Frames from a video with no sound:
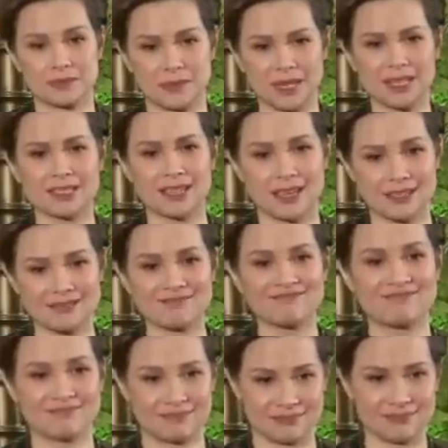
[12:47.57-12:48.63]
I
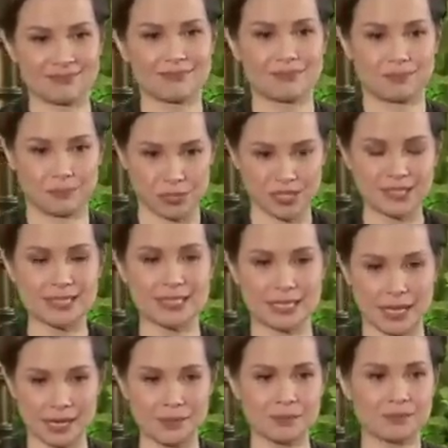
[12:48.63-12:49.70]
put in the
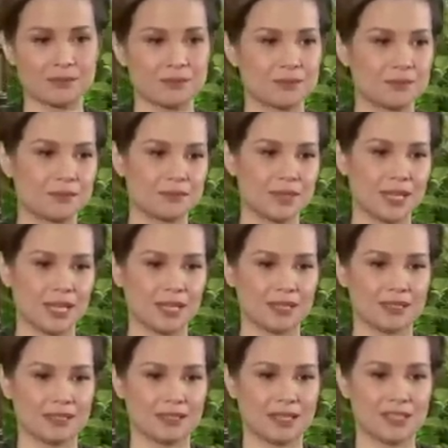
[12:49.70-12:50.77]
time,
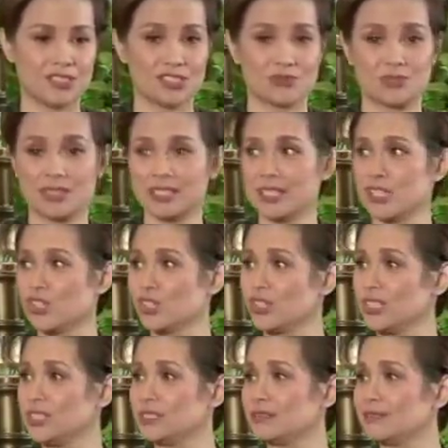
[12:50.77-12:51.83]
and I just really
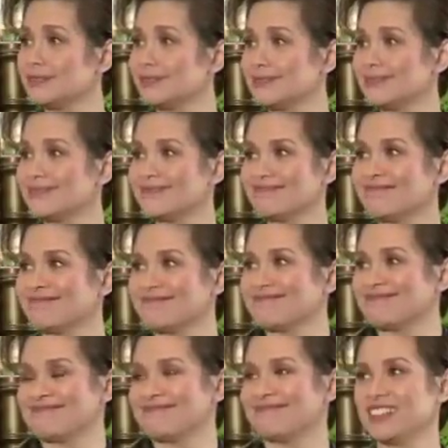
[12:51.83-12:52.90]
enjoy it.
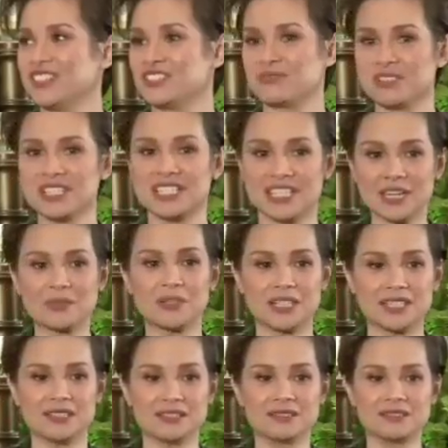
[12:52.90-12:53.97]
I just really like what
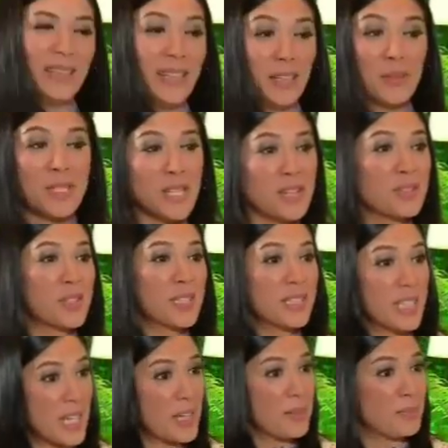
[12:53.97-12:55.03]
I do. Lea, was there ever a
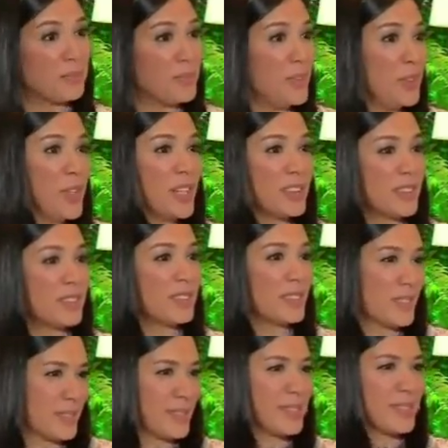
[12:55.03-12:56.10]
time you got
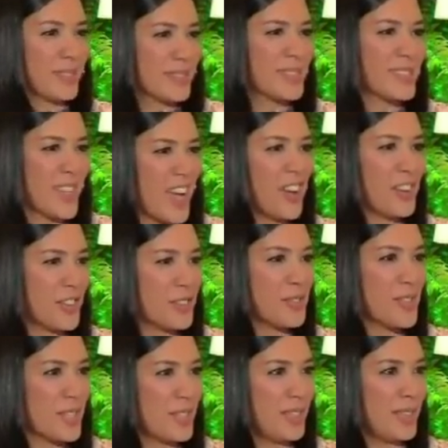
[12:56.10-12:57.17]
tired
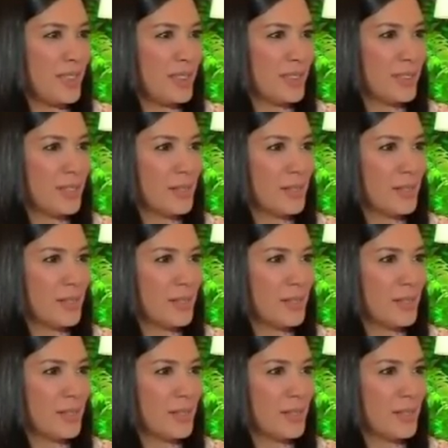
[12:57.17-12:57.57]
of singing?